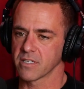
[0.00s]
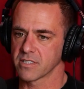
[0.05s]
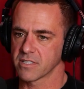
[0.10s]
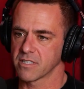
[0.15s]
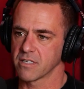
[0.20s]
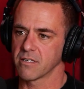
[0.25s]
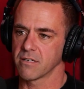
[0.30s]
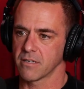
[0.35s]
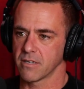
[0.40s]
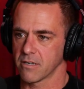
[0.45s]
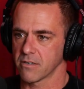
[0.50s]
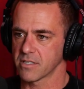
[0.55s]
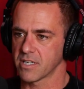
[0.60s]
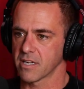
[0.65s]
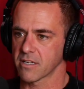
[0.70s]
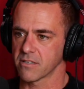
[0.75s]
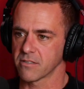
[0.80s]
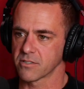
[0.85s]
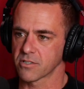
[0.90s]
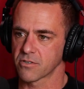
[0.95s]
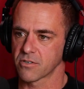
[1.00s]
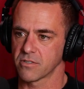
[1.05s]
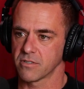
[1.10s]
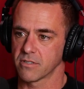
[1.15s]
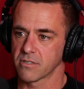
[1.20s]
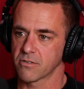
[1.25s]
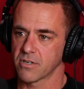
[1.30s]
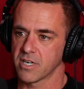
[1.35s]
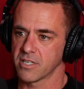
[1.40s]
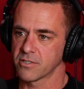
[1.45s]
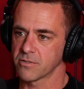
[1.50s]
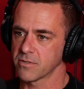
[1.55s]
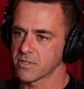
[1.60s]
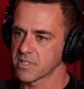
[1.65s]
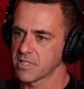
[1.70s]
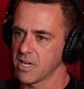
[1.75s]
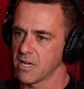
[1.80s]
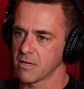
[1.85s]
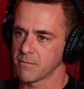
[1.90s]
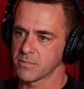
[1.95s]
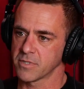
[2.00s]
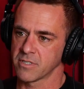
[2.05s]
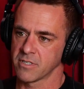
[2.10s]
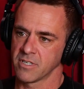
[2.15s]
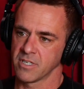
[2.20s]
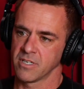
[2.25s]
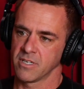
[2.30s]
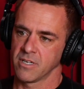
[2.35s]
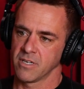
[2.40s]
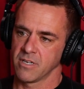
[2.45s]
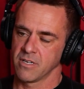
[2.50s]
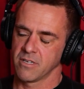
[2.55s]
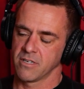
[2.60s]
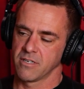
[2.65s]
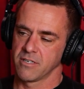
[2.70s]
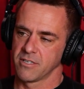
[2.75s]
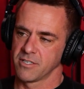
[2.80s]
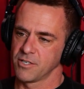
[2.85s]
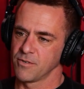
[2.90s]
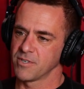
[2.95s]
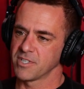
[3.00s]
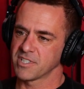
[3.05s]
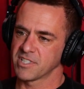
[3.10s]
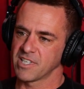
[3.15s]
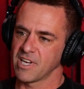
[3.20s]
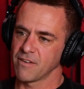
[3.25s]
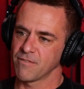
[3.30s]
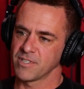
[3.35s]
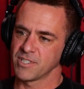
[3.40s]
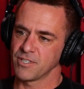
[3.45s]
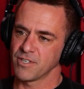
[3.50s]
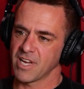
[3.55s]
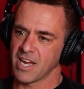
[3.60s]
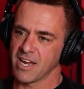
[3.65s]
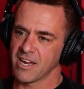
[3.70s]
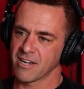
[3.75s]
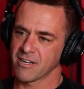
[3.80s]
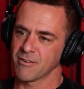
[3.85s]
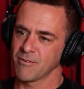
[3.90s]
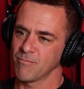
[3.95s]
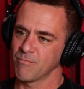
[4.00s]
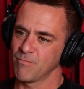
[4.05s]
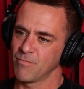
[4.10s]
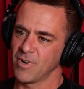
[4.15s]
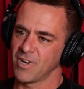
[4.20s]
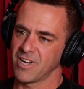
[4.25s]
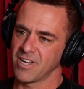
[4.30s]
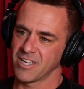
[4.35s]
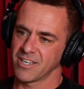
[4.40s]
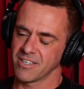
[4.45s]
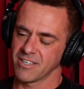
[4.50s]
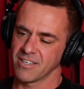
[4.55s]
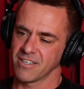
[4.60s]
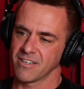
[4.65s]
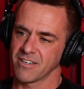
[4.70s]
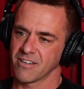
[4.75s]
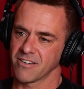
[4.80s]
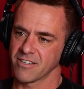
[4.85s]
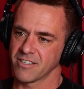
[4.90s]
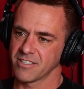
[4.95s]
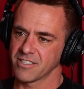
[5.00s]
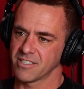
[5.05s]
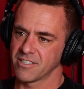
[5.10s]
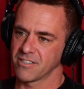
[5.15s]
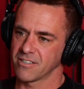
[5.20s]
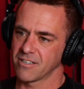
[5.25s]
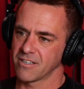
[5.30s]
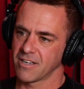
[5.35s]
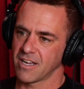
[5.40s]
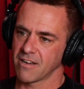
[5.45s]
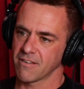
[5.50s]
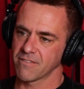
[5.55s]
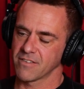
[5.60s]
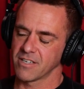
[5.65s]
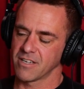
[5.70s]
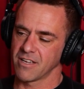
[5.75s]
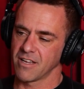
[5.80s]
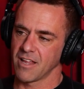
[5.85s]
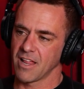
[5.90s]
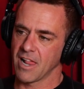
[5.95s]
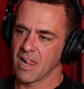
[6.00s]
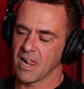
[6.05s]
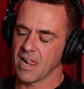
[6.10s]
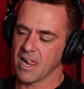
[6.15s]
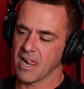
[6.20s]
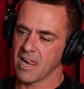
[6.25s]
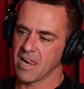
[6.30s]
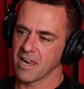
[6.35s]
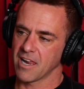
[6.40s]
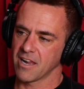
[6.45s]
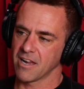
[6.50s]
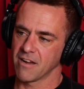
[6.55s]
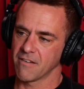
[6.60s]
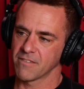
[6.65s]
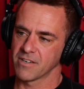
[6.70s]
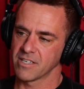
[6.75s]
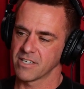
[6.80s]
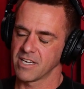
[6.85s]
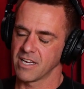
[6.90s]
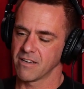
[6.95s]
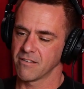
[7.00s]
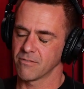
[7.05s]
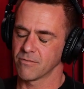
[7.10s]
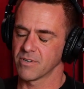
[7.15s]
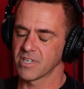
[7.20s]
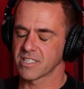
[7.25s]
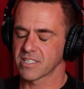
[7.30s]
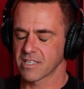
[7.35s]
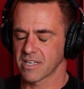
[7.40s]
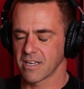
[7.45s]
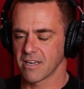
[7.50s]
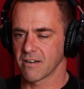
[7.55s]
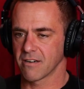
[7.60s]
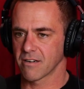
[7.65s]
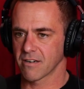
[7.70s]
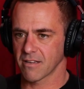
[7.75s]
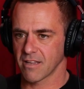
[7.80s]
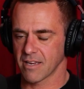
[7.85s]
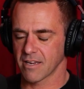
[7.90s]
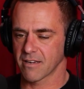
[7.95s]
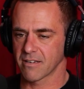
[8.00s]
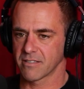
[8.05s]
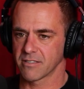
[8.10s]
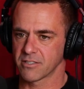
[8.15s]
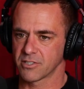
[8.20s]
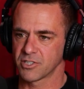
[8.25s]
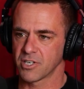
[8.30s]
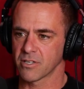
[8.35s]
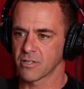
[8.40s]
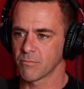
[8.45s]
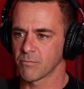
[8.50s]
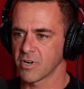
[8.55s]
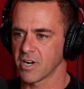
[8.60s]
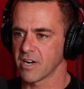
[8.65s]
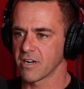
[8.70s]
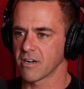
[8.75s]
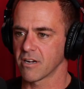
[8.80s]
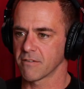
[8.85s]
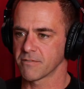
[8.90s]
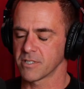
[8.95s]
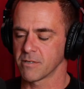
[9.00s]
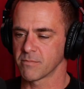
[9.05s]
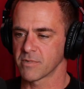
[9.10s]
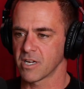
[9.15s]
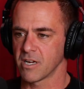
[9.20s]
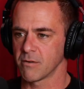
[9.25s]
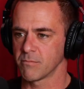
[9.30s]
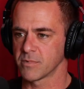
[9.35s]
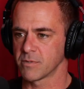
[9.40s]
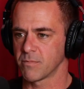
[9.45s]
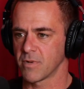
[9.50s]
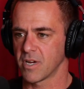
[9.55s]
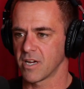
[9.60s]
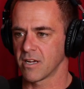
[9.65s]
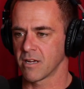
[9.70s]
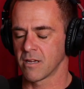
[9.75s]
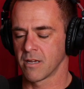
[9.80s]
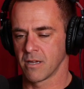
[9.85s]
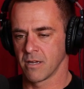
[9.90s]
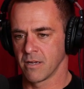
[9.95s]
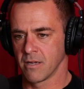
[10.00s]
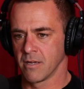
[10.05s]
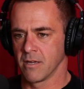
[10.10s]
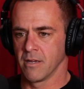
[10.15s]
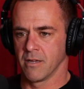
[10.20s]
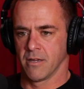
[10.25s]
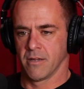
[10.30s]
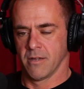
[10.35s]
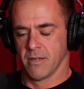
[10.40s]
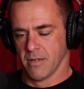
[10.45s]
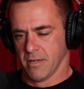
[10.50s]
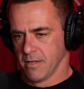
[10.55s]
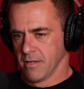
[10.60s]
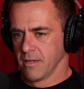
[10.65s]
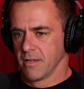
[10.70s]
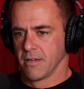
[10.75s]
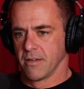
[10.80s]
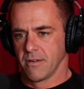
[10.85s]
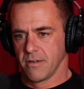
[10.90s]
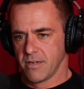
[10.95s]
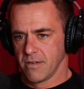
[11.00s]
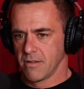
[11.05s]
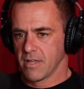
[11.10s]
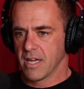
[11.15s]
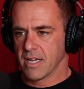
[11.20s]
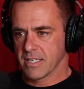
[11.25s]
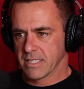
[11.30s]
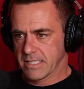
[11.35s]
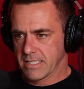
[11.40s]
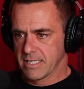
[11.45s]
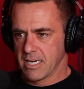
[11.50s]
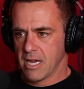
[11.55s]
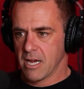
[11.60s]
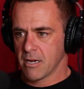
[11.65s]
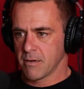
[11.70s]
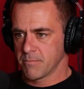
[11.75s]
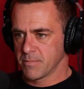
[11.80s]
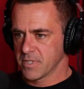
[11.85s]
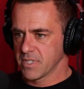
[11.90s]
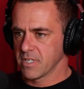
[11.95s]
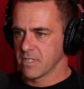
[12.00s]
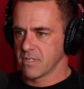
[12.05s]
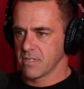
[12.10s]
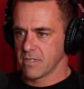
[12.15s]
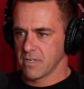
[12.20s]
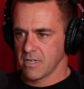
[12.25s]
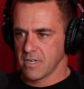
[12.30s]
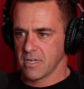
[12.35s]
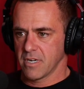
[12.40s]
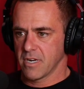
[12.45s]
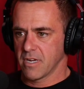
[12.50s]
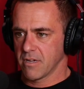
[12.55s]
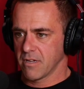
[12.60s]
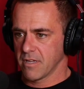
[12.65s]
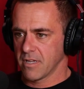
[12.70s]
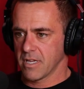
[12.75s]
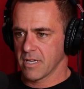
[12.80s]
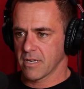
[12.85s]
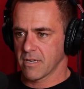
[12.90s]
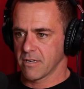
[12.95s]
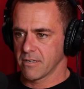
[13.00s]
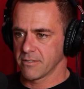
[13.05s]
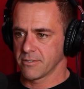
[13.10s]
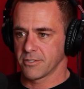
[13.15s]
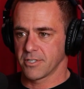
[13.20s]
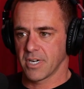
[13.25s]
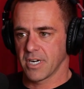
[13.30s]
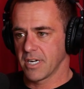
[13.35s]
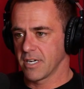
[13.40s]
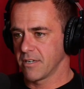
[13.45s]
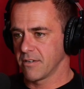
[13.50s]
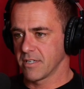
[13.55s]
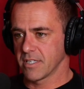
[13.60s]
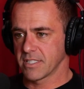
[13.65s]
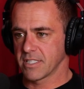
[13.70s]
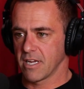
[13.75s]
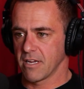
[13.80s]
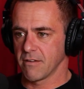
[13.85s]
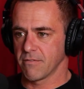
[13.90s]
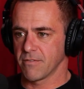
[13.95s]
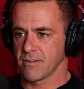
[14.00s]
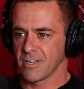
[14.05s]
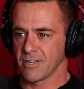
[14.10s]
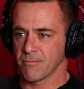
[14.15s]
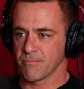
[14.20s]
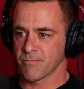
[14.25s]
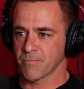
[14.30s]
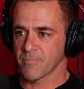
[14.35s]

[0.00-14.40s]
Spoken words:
is, you know, take those gradual steps, doing it as safe as you can, but you know, you still have to risk it, or like shut the brain off sometimes, but you do that in steps, and you know, like try to do it safely,